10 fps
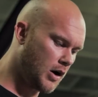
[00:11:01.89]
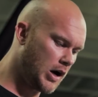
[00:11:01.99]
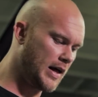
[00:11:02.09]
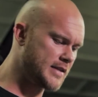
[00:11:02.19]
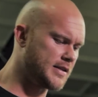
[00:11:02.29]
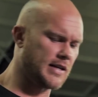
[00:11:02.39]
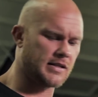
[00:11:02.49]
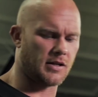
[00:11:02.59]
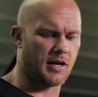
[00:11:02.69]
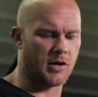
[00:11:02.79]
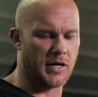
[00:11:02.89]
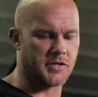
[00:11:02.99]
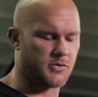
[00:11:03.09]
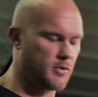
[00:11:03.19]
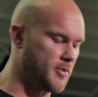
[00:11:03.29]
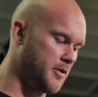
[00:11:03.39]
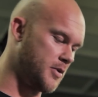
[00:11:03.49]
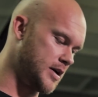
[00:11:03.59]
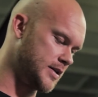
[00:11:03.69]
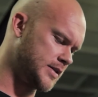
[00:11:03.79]
All right, I think that's a lot of questions. We're probably
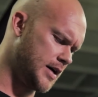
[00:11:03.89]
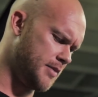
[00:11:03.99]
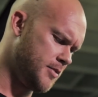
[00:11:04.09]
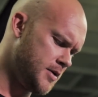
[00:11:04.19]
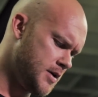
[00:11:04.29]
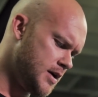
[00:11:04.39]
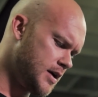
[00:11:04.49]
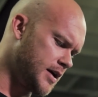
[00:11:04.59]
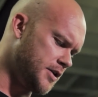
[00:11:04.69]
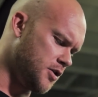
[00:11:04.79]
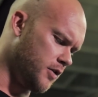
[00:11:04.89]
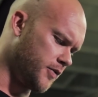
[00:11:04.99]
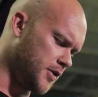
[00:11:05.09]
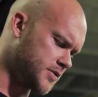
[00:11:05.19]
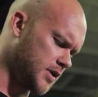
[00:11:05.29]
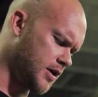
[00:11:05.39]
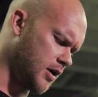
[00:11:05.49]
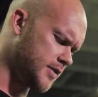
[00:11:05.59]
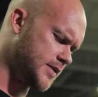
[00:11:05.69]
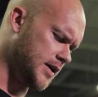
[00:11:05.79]
running out of time. Can you overdose on
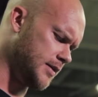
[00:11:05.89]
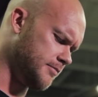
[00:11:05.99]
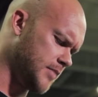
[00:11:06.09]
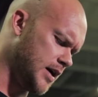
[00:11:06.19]
carnitine?